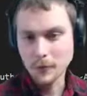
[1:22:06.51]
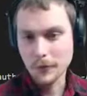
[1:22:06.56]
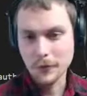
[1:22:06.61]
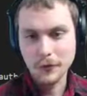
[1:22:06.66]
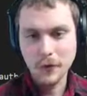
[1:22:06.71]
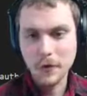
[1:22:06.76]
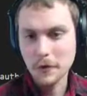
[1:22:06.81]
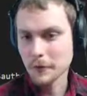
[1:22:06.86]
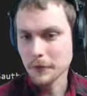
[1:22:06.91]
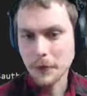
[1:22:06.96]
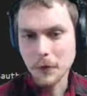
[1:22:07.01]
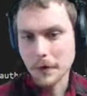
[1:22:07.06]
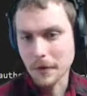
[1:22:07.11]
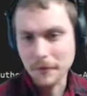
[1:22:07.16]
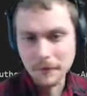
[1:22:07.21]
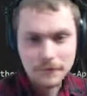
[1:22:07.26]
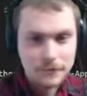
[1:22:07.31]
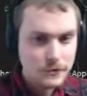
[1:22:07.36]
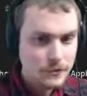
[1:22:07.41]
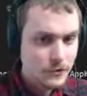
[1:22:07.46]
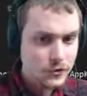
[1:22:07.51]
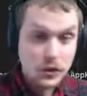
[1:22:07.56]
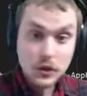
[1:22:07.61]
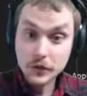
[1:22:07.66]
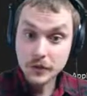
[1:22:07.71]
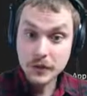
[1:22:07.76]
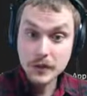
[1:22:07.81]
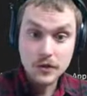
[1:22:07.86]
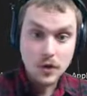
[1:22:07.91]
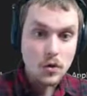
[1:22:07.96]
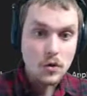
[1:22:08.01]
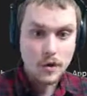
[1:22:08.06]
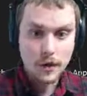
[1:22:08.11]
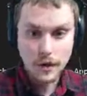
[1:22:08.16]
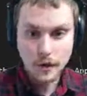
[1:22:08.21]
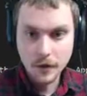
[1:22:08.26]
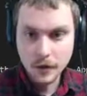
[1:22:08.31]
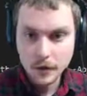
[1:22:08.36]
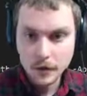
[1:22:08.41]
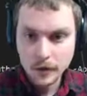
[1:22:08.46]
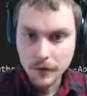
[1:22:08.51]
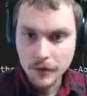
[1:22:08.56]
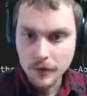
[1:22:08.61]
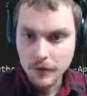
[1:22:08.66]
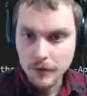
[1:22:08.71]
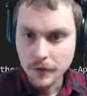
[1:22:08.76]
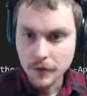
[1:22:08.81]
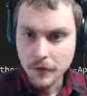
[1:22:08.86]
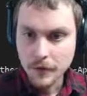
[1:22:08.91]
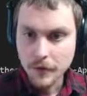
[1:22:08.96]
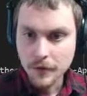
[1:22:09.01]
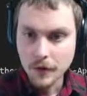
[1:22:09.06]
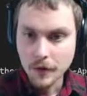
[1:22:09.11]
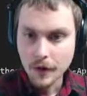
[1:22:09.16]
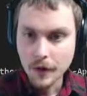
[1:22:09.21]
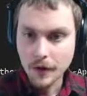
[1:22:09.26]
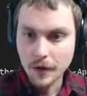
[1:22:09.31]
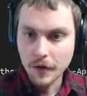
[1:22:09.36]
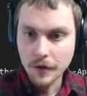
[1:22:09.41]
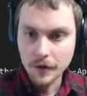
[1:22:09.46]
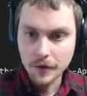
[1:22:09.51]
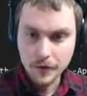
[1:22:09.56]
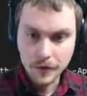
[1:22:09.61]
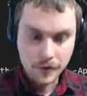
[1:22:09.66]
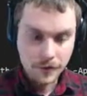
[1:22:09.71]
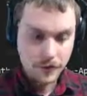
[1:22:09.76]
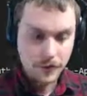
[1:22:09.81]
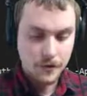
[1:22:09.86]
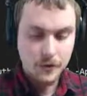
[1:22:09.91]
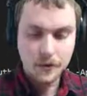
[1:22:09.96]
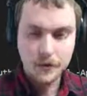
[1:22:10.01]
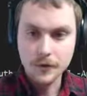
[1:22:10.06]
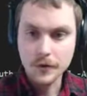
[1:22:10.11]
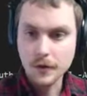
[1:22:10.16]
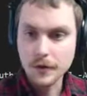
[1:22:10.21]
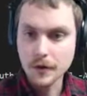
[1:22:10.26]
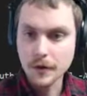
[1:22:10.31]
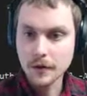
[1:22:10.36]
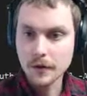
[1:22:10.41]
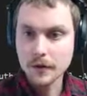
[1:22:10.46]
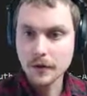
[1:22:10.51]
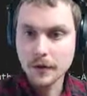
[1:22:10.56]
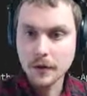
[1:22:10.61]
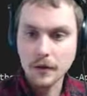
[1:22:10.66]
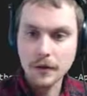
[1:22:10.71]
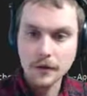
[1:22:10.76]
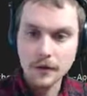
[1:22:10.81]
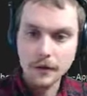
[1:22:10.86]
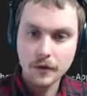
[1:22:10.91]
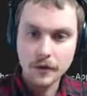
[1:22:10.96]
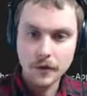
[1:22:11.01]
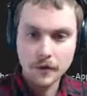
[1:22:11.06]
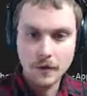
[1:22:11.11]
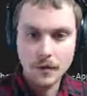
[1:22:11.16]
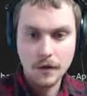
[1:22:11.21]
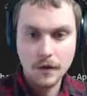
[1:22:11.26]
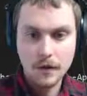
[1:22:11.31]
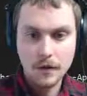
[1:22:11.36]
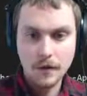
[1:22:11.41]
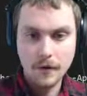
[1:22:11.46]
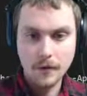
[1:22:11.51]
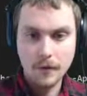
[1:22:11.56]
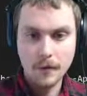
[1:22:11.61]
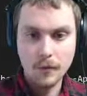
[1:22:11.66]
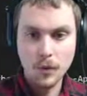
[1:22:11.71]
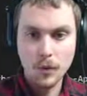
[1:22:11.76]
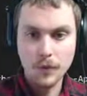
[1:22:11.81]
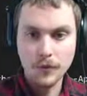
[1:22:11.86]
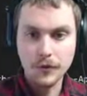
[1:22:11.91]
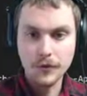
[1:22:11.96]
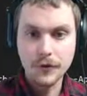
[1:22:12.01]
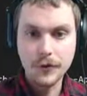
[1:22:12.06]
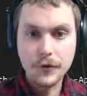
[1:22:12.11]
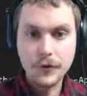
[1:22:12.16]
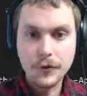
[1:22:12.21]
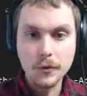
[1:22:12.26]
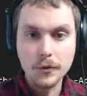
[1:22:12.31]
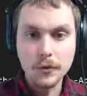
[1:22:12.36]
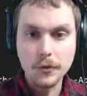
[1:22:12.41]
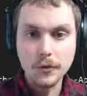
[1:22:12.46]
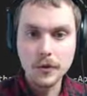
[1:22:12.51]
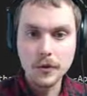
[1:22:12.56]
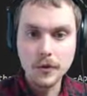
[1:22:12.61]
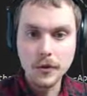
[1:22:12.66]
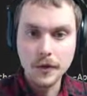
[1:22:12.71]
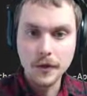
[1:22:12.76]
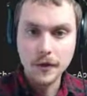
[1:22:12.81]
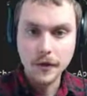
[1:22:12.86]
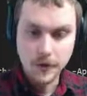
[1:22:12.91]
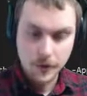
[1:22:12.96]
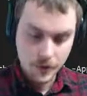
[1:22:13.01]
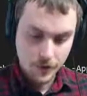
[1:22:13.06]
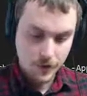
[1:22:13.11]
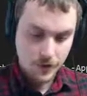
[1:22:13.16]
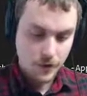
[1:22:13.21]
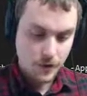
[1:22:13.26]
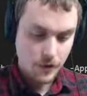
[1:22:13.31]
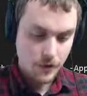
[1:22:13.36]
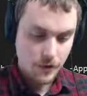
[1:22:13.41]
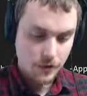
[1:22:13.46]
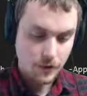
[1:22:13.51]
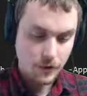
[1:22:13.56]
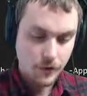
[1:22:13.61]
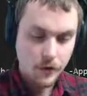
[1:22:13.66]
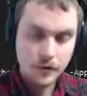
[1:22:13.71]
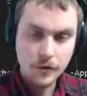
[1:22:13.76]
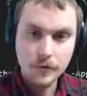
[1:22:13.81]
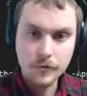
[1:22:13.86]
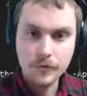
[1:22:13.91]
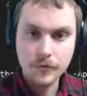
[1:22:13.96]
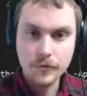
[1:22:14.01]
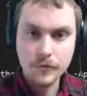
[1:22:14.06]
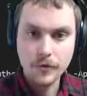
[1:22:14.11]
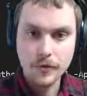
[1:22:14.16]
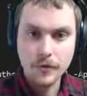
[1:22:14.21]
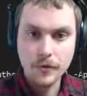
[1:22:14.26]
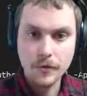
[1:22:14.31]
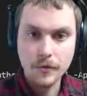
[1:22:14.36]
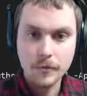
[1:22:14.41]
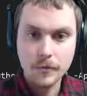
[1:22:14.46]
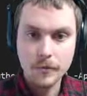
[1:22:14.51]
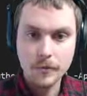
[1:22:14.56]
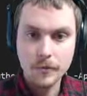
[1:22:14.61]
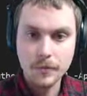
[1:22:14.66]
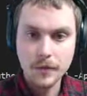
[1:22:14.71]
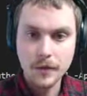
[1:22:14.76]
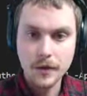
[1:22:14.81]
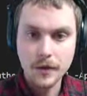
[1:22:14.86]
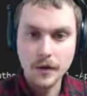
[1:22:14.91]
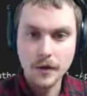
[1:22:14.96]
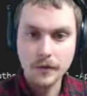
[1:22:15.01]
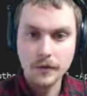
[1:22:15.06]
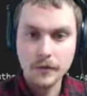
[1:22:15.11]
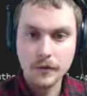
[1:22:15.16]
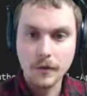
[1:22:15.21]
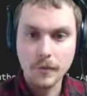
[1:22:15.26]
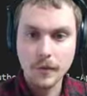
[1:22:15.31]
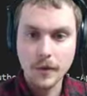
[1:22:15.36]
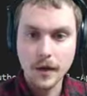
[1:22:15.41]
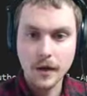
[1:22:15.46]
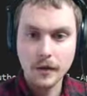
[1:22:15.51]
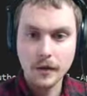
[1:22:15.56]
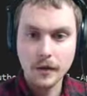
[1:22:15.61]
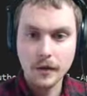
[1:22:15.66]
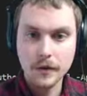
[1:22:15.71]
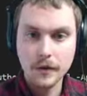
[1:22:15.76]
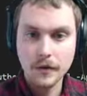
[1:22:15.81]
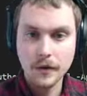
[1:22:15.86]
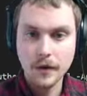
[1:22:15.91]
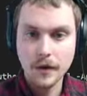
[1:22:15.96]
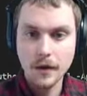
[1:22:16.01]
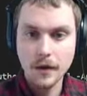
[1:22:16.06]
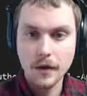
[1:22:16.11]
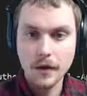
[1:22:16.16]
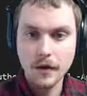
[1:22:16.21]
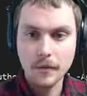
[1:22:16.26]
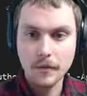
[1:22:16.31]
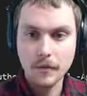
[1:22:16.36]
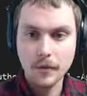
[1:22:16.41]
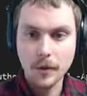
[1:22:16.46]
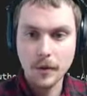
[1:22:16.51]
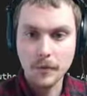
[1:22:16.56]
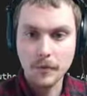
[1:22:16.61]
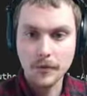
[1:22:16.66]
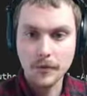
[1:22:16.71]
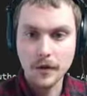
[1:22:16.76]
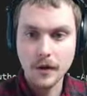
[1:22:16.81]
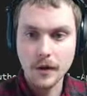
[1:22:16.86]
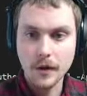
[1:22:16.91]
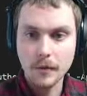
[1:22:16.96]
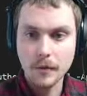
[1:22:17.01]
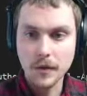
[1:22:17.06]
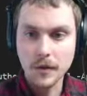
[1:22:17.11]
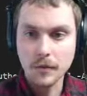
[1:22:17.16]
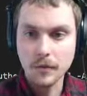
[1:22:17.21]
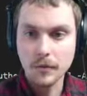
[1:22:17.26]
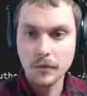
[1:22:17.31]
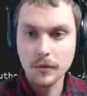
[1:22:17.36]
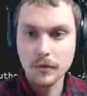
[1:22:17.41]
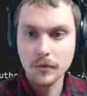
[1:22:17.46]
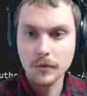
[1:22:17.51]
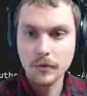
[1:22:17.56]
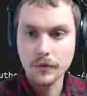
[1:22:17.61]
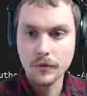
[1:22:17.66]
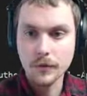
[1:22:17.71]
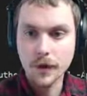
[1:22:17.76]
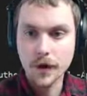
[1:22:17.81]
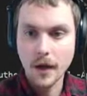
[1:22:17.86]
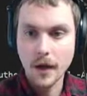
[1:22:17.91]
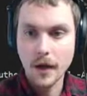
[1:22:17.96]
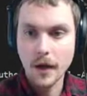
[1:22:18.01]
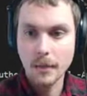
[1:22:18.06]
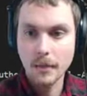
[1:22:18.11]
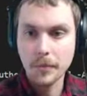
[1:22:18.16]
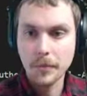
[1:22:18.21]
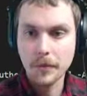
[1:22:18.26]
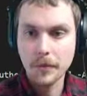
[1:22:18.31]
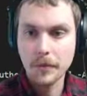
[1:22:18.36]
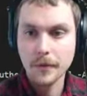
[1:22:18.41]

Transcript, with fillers: We'll just call it token. Just a token. Uh, token. And then what we'll do is if ps commandlet dot primer name equals app.